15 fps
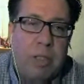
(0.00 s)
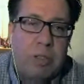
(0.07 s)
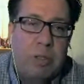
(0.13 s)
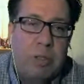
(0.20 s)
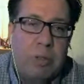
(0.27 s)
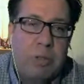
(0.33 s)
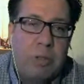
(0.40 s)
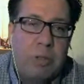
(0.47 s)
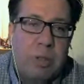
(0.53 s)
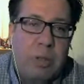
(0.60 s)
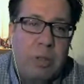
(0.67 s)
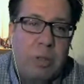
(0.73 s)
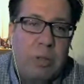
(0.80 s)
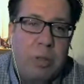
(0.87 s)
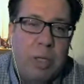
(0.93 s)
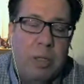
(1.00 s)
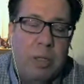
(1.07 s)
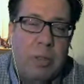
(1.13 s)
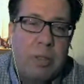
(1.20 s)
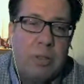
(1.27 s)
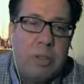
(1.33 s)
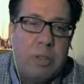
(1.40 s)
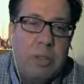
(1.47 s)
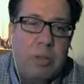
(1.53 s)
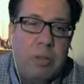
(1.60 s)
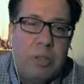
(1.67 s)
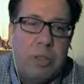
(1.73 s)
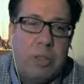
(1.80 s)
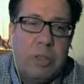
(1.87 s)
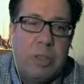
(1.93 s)
professionals or health
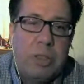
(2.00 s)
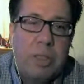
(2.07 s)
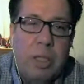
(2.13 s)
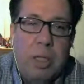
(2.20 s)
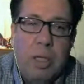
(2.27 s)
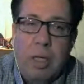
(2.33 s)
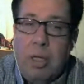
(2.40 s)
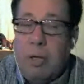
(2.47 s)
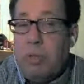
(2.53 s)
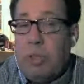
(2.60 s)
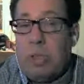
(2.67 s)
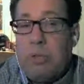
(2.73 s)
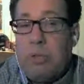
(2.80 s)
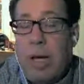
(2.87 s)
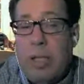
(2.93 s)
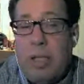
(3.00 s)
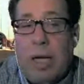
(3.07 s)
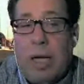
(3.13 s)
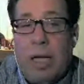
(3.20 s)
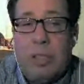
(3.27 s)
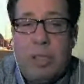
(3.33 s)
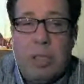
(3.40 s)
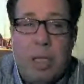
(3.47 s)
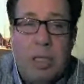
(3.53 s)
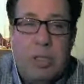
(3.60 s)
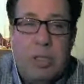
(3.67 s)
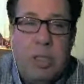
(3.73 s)
institutions, which is fantastic.